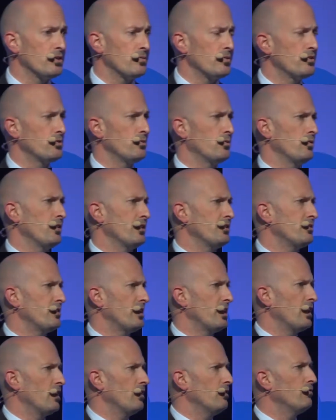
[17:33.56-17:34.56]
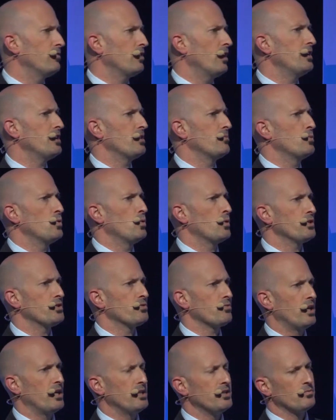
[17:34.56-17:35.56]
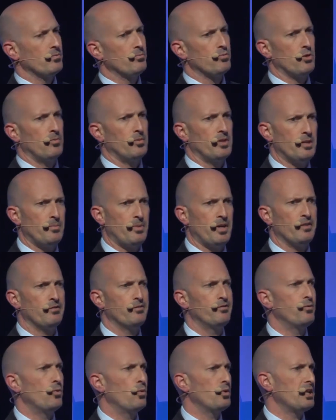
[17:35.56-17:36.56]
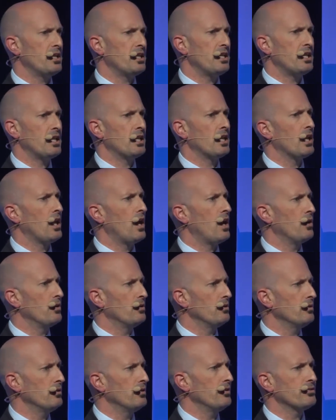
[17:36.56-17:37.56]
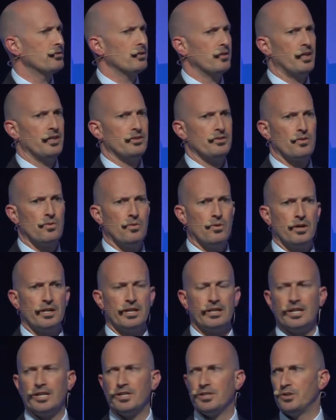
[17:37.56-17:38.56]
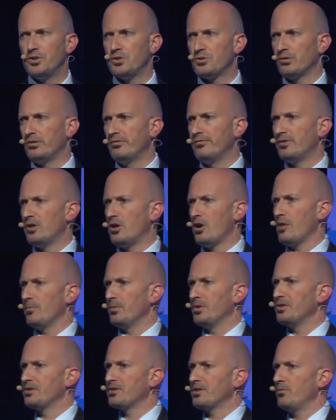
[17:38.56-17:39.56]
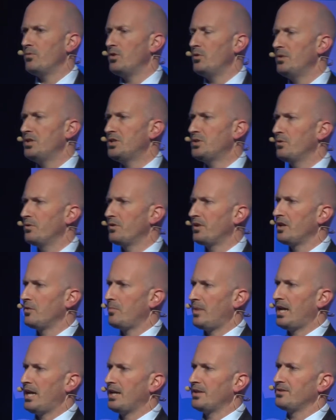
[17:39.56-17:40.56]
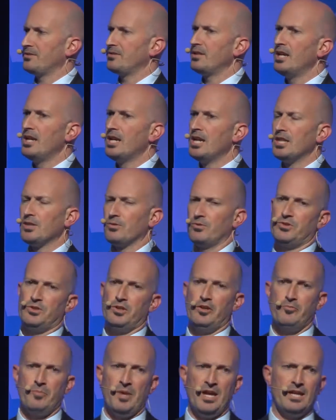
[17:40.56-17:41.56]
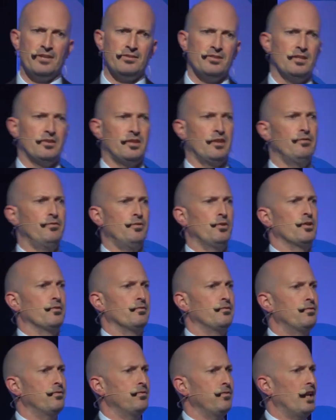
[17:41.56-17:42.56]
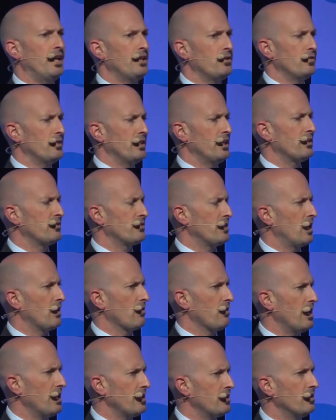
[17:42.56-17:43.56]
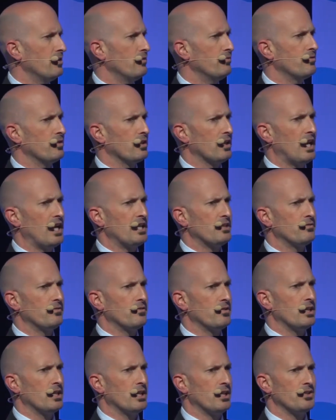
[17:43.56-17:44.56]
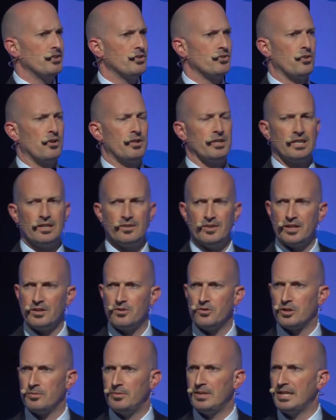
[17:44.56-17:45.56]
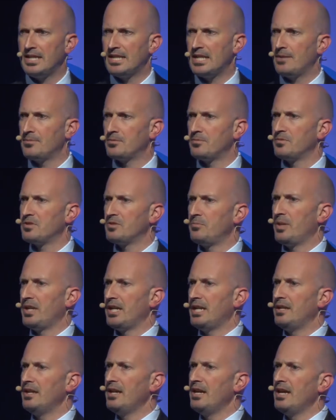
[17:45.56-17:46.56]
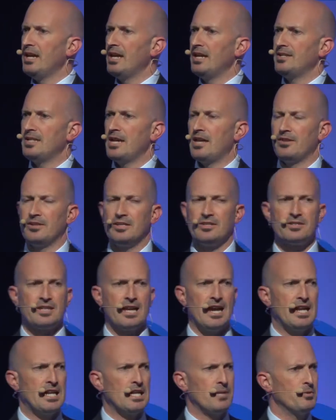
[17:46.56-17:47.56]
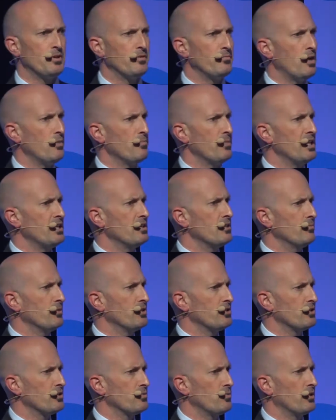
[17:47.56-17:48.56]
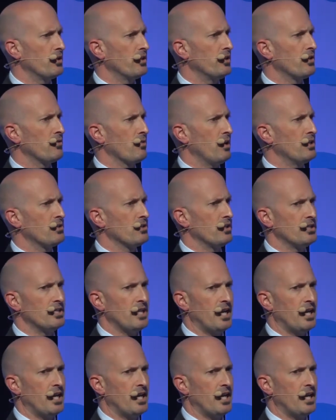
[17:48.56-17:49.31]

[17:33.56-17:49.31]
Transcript: we saw this year, floating mortgage rates were probably at about a 40-year low. So that's quite an unusual environment. So what we're talking about is the Reserve Bank's had their foot flat on the accelerator for the last few years, trying to get the economy to get up some speed. Now that it's gaining a bit of momentum, it's just wanting to gradually